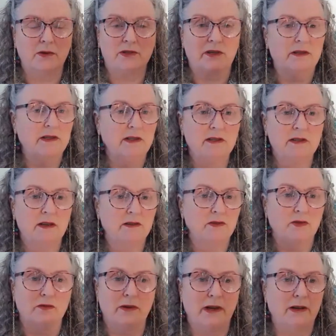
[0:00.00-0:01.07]
which I did
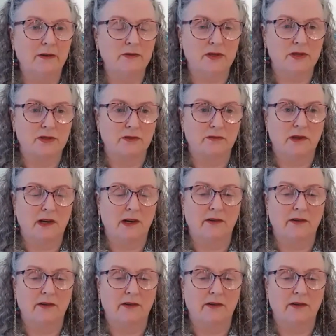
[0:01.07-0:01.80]
not know how to do,